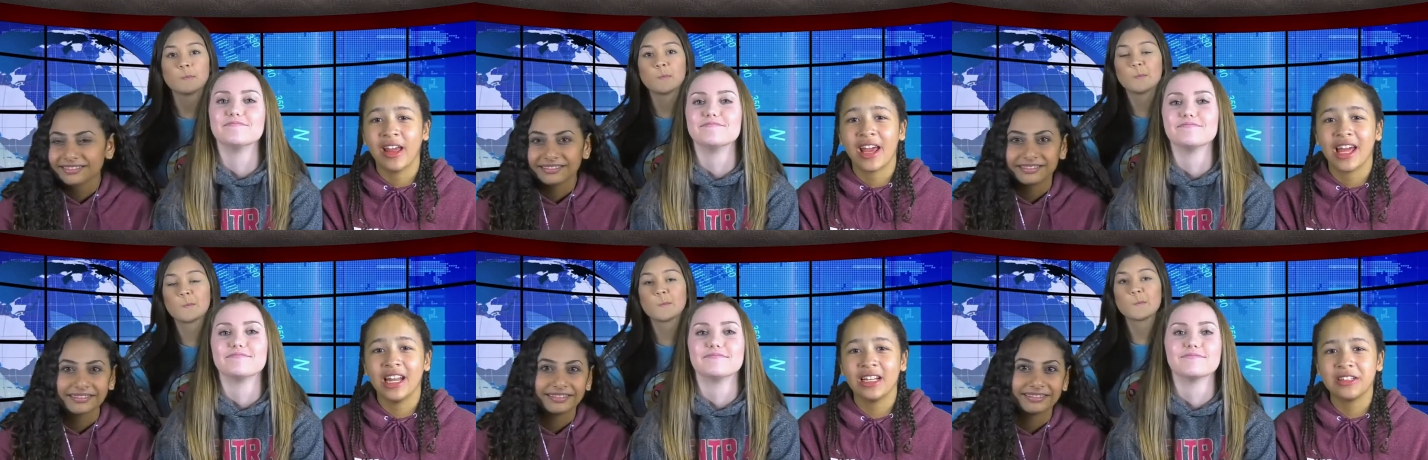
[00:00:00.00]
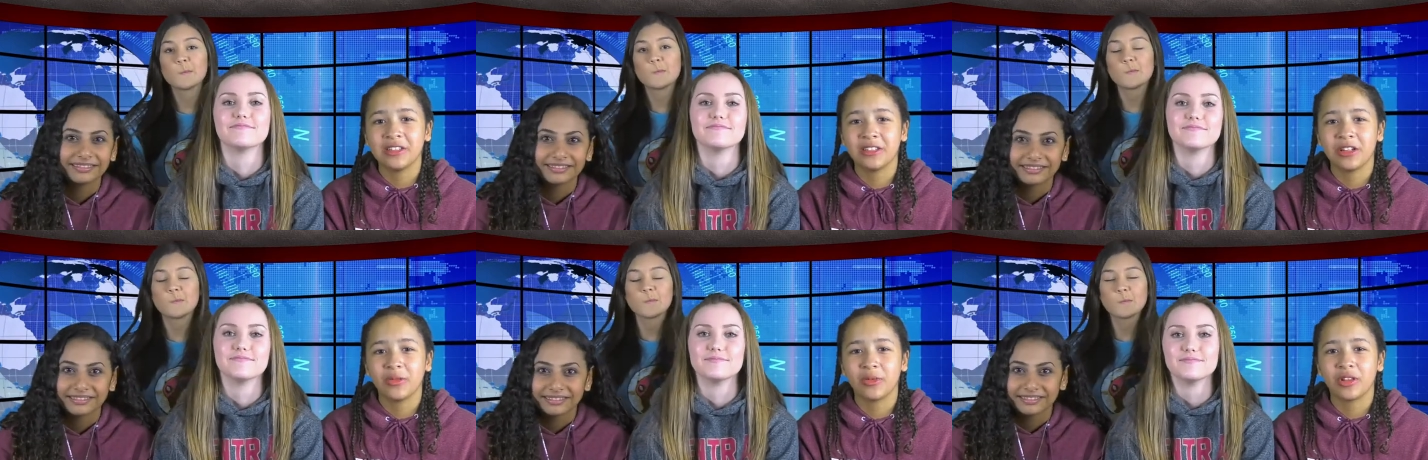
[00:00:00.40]
Speaker 1: any
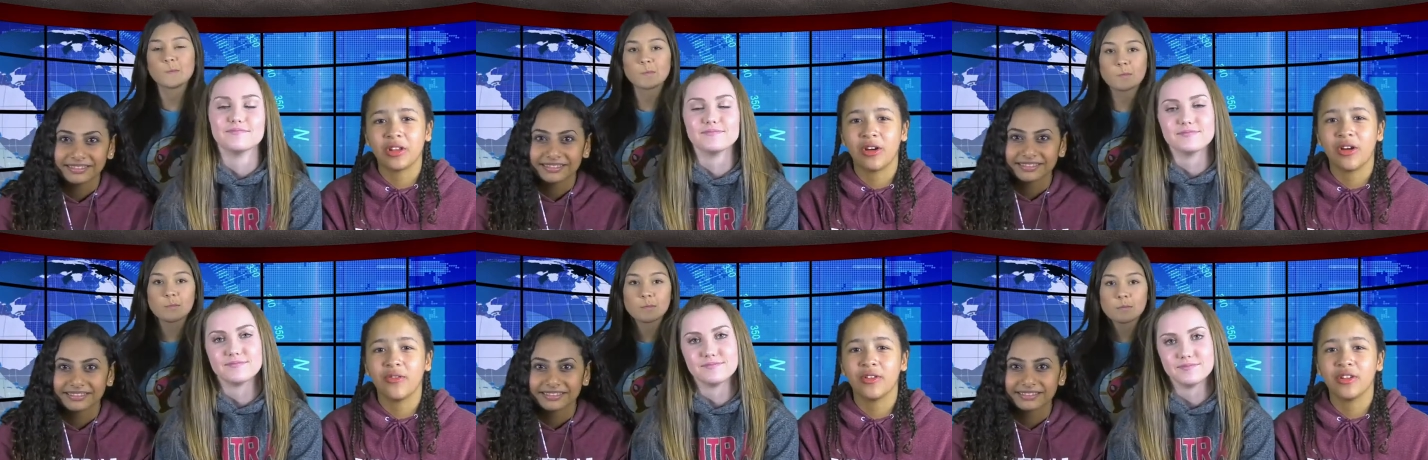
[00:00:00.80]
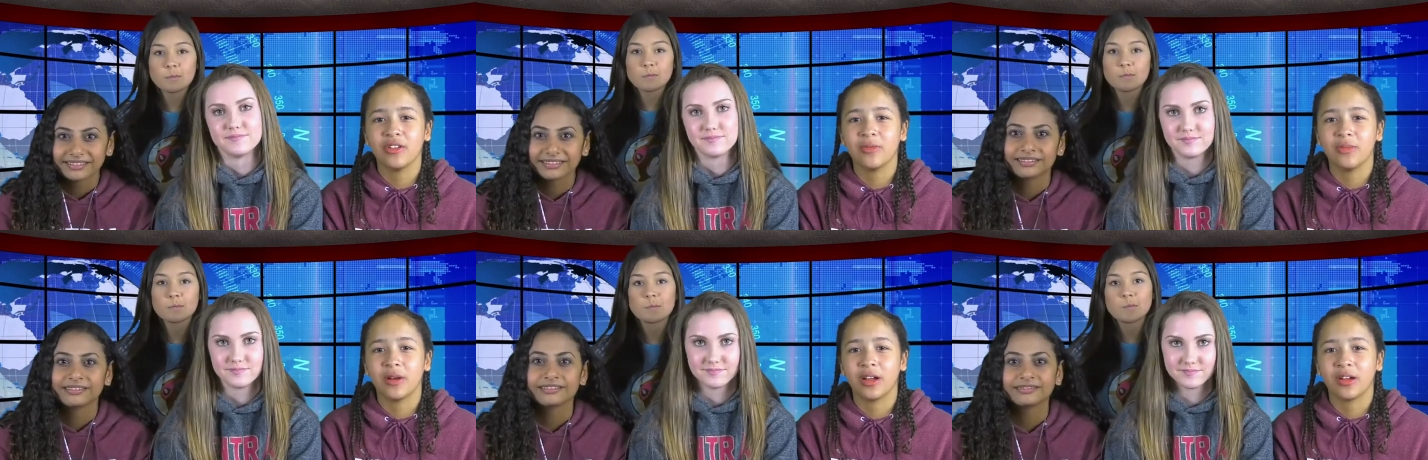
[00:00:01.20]
student with an
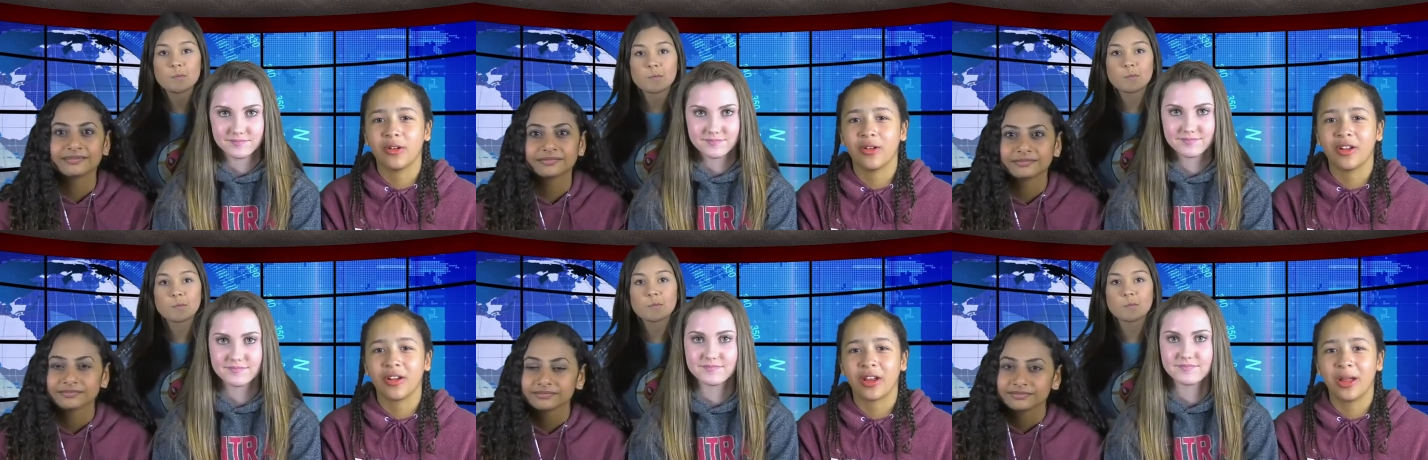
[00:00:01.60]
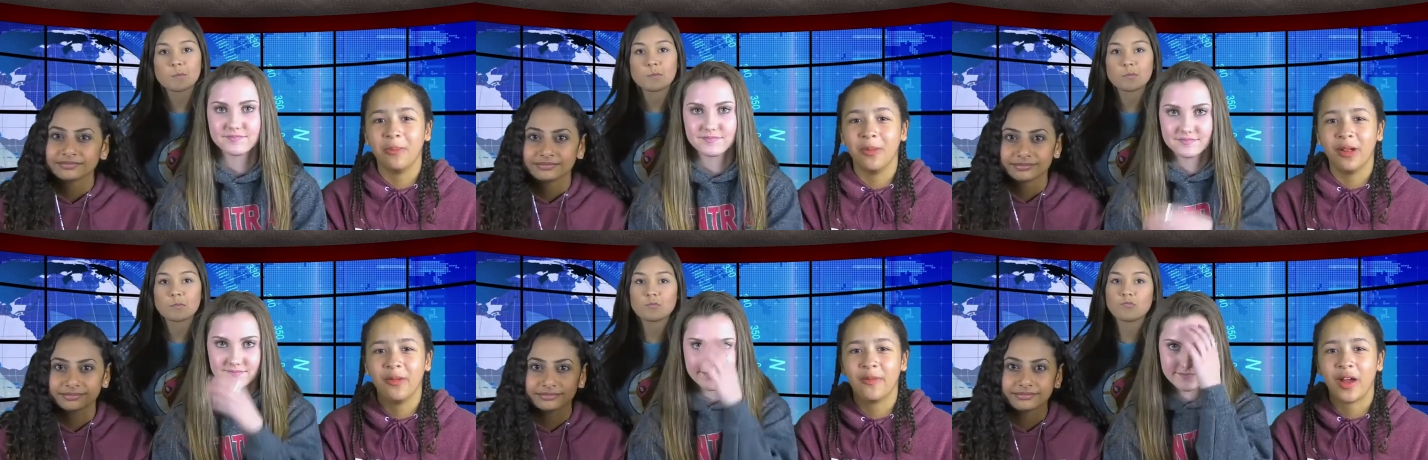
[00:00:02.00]
overdue book or an
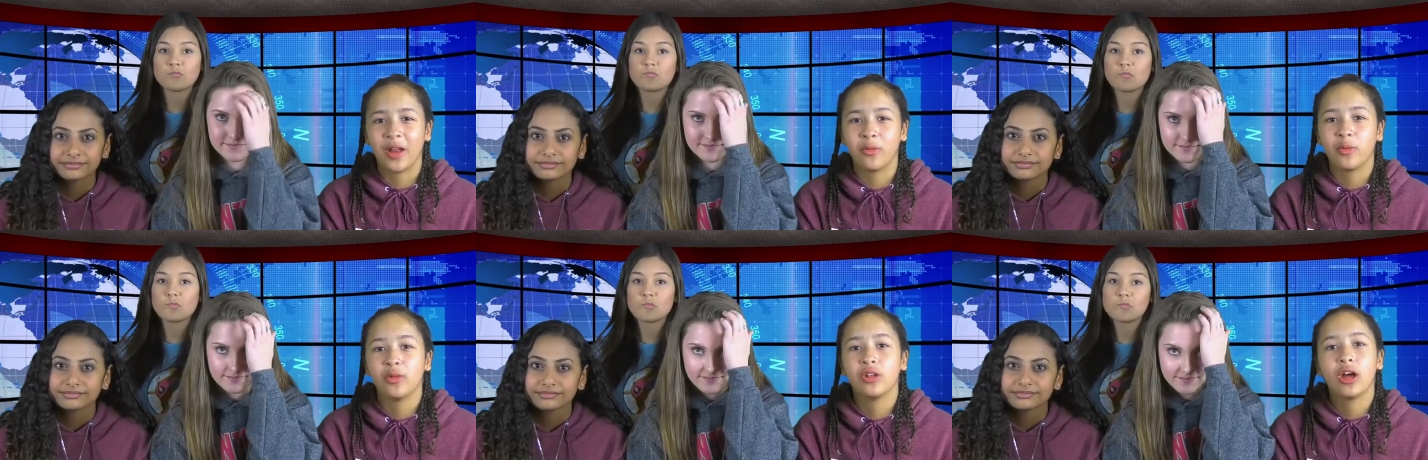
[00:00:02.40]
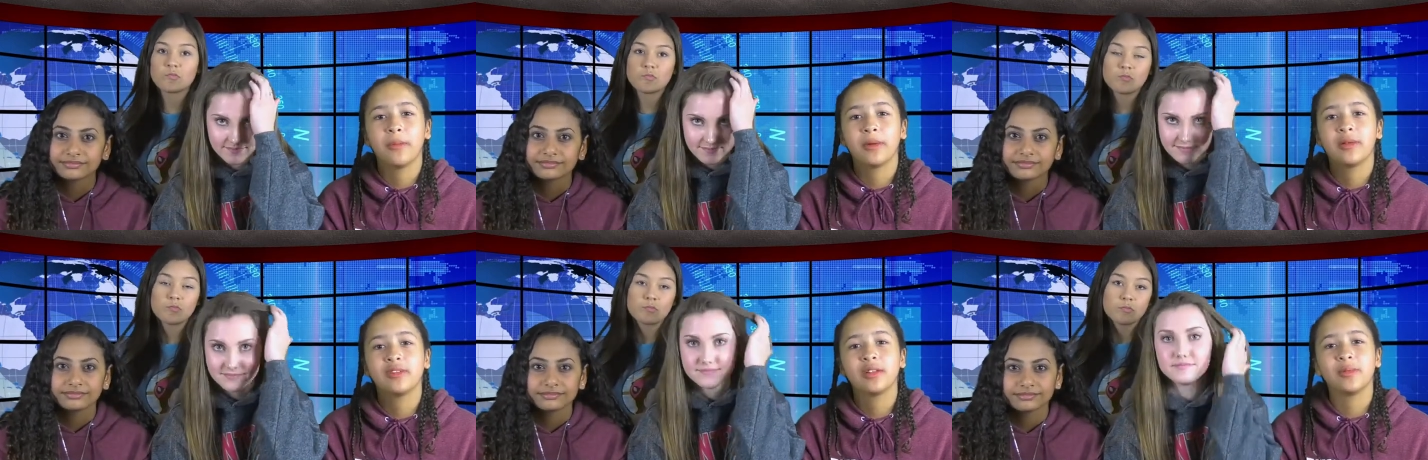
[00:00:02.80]
unpaid fine will not
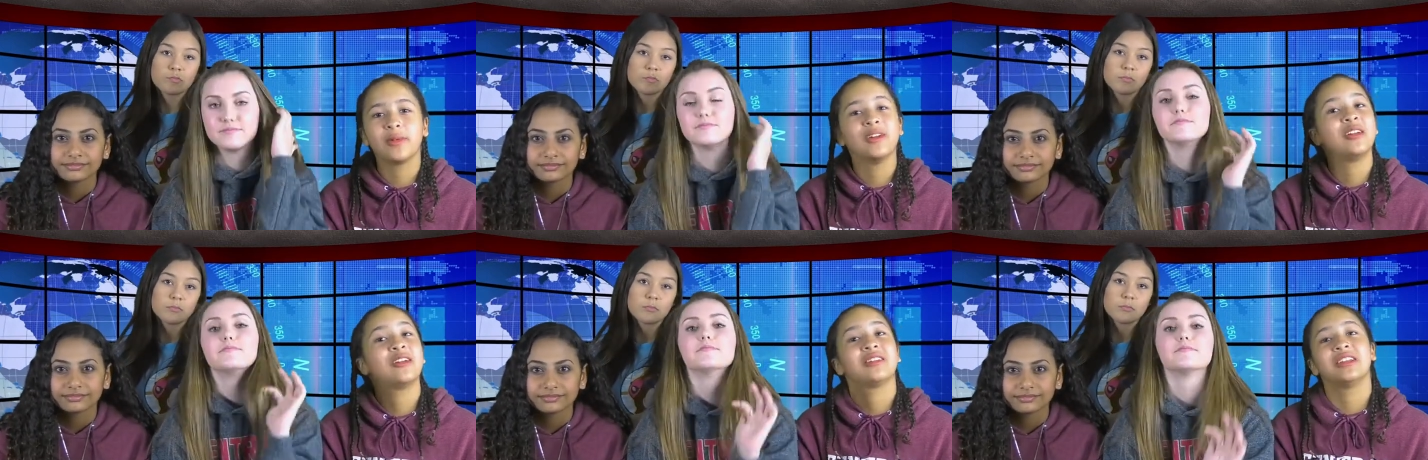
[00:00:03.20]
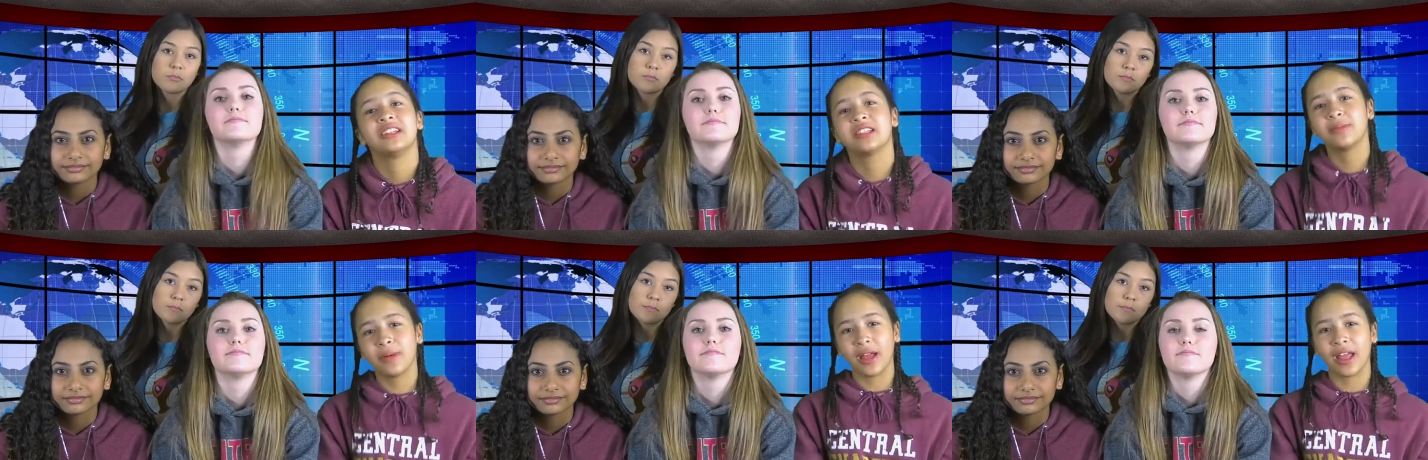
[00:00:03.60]
be able to
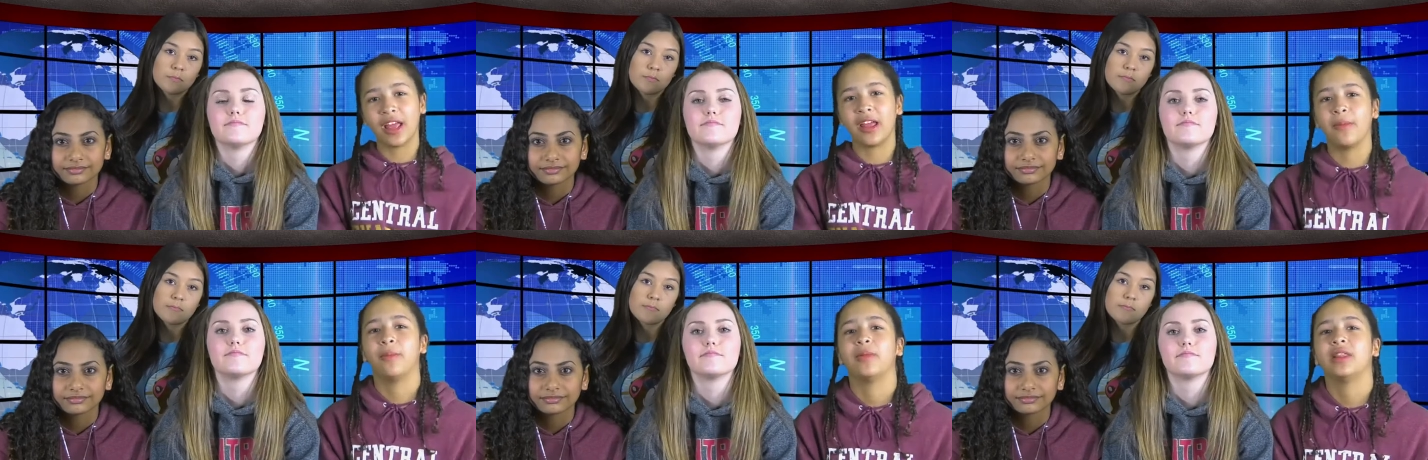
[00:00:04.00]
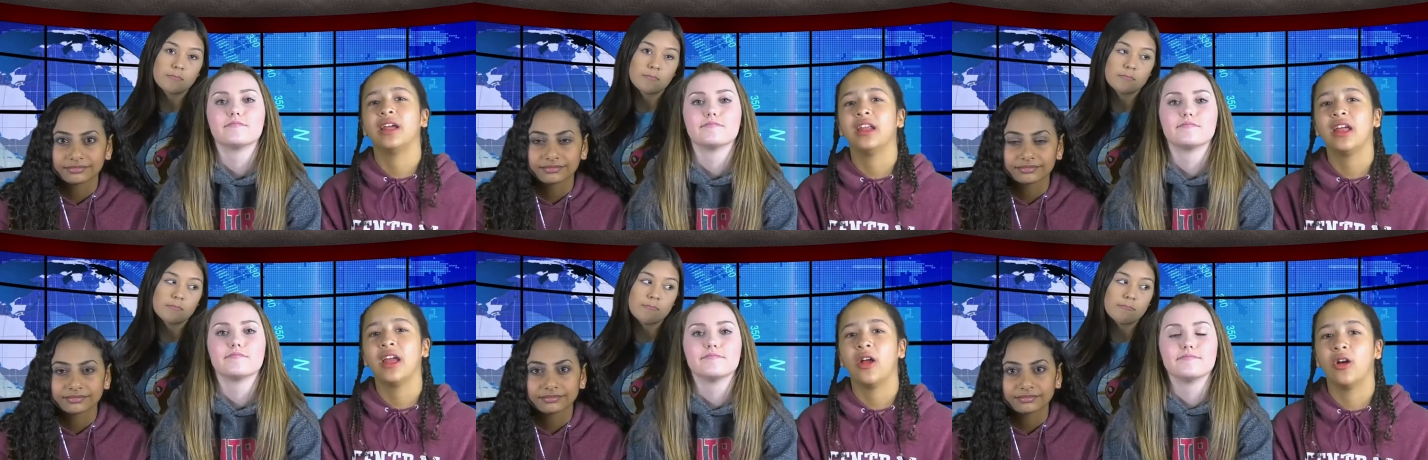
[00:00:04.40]
participate in Play
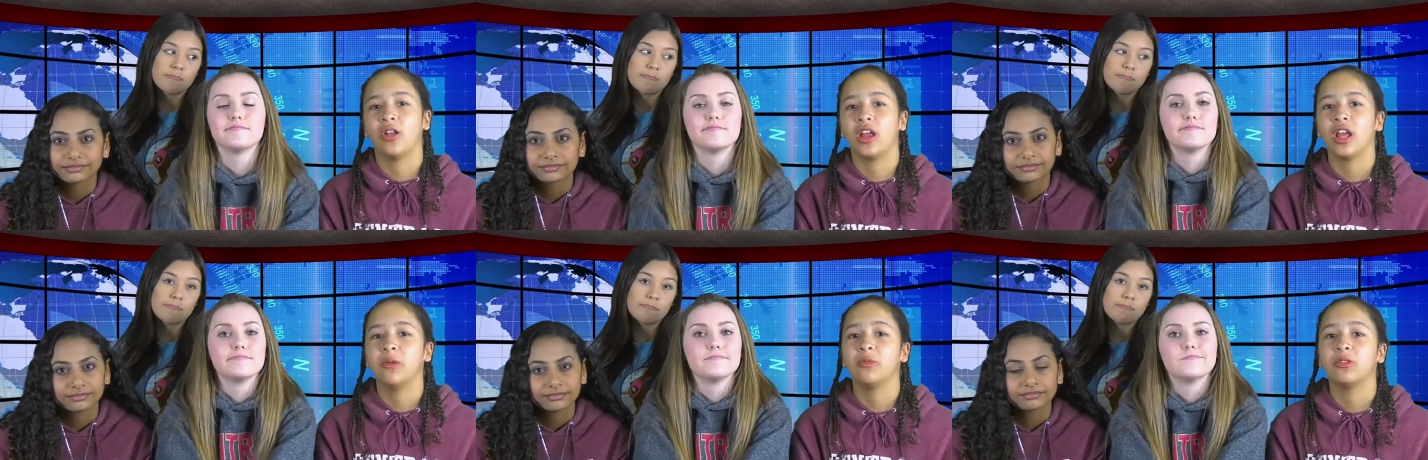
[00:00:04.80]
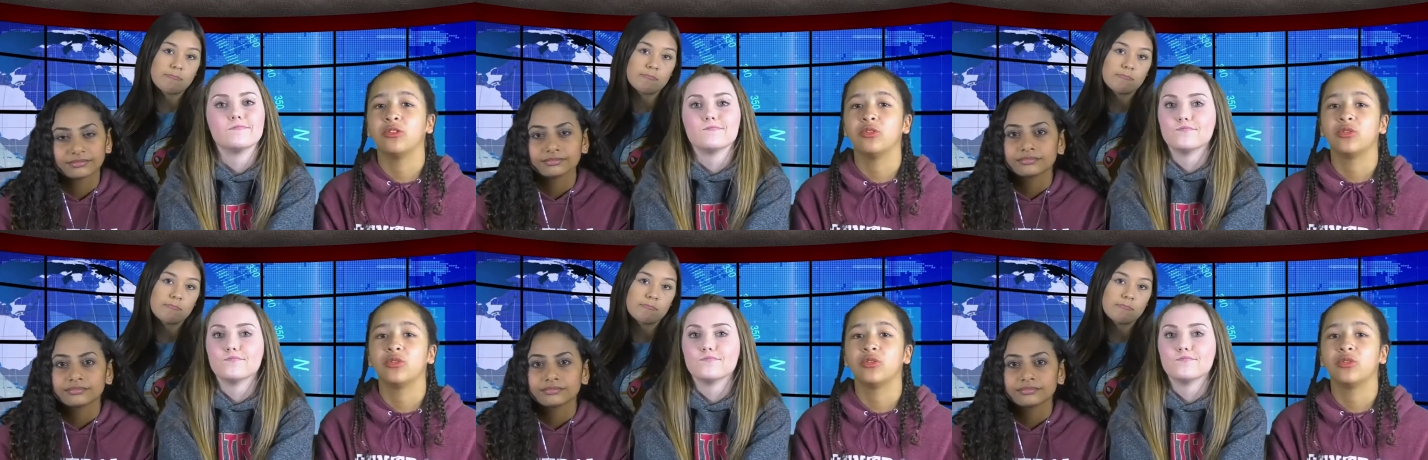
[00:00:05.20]
Day on April